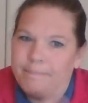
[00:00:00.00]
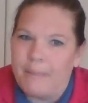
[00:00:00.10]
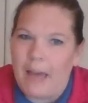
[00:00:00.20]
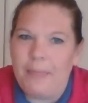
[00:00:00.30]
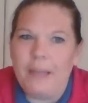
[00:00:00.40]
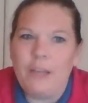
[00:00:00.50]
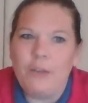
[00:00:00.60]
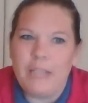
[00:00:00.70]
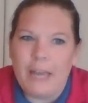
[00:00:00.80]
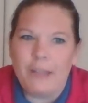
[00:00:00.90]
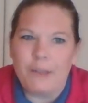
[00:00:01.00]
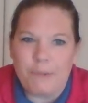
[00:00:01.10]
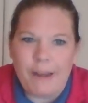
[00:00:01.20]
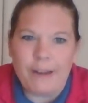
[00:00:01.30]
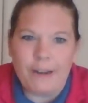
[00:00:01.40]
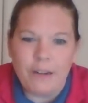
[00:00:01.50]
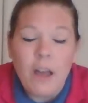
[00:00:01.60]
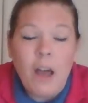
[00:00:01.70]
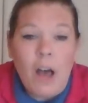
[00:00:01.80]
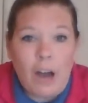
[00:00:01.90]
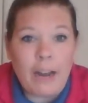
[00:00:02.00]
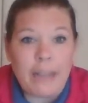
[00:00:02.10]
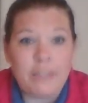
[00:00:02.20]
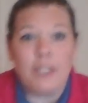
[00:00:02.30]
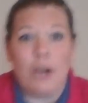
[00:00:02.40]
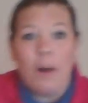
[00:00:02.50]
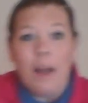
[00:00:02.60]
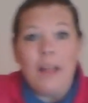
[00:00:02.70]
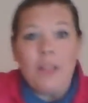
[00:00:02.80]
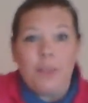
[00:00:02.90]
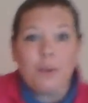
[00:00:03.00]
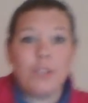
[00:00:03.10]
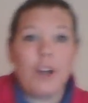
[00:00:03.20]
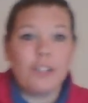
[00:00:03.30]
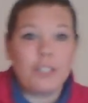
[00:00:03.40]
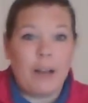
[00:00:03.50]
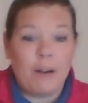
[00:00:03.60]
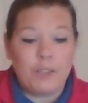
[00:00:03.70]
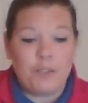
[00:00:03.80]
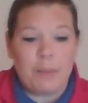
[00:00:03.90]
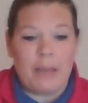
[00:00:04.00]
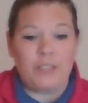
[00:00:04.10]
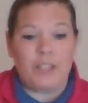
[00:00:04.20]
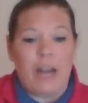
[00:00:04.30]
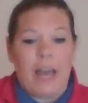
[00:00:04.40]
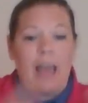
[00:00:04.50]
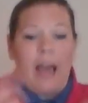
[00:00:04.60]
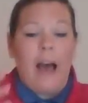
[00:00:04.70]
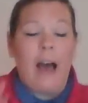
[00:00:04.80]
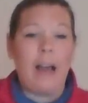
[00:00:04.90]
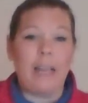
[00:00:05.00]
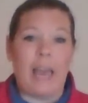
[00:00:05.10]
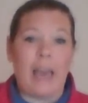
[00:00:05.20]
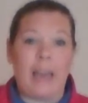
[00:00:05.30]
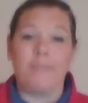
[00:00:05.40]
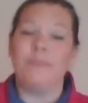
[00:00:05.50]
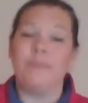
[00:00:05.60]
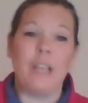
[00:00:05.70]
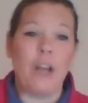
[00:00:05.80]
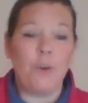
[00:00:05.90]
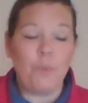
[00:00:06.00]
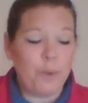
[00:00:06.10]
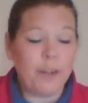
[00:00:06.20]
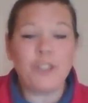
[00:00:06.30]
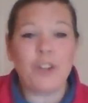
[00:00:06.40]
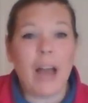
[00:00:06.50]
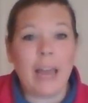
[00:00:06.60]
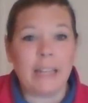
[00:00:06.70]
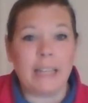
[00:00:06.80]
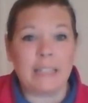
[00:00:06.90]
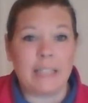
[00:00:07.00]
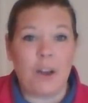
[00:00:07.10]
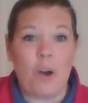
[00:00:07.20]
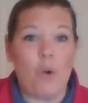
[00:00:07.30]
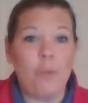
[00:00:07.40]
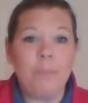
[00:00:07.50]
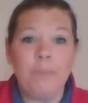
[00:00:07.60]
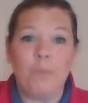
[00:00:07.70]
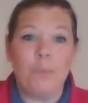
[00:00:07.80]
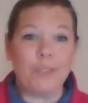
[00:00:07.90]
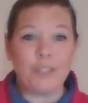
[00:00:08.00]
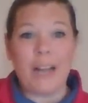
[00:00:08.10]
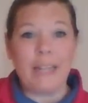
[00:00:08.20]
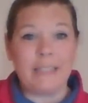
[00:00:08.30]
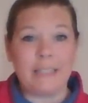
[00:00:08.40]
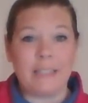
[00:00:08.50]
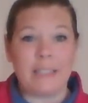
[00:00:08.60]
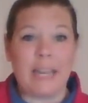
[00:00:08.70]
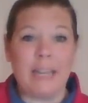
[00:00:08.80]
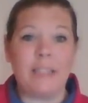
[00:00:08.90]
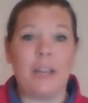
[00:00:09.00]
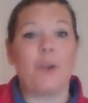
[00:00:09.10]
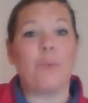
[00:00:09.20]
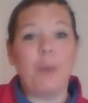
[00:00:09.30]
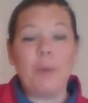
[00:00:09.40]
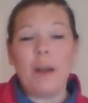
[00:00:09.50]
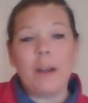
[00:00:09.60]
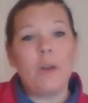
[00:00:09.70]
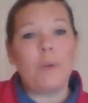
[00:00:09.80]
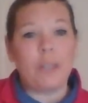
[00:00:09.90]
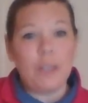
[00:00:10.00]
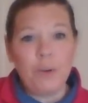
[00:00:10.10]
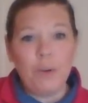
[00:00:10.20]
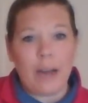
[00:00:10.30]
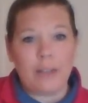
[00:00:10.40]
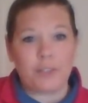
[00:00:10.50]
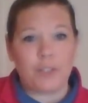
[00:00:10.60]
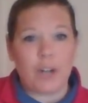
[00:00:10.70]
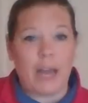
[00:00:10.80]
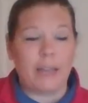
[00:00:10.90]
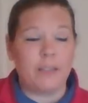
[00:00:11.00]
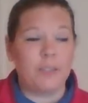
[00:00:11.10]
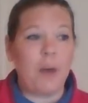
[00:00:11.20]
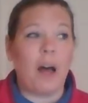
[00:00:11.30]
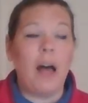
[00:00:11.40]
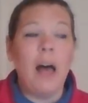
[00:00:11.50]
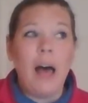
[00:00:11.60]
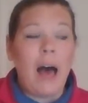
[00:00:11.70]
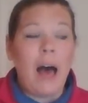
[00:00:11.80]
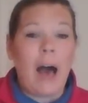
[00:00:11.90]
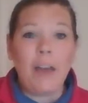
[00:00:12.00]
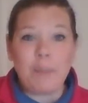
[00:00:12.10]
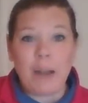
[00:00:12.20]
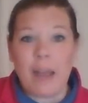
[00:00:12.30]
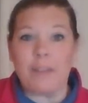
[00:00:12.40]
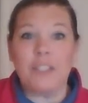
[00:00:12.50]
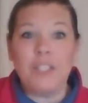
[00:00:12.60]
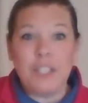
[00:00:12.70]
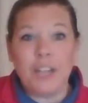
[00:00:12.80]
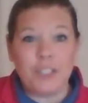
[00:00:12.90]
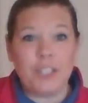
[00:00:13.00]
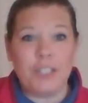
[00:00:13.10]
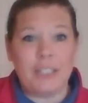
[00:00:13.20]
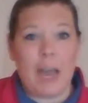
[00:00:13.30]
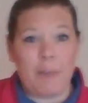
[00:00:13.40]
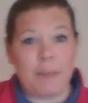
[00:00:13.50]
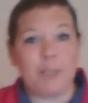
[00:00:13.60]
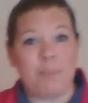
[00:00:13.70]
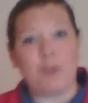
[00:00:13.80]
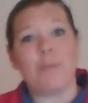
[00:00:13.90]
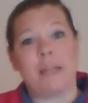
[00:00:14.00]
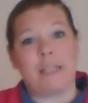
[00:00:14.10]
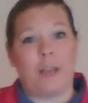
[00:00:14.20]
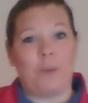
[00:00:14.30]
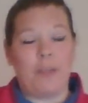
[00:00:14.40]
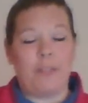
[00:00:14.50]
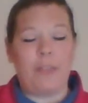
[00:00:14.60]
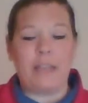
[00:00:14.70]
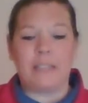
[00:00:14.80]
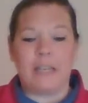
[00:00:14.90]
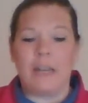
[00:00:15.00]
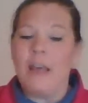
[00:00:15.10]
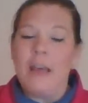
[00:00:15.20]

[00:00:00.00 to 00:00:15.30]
I think you take the record. All right, so those are our shout outs from yesterday. Again, you know, we're trying this at home. We're trying this at the Science Center. We want to know what you guys are trying as well. I've been having such a good time experimenting with this, and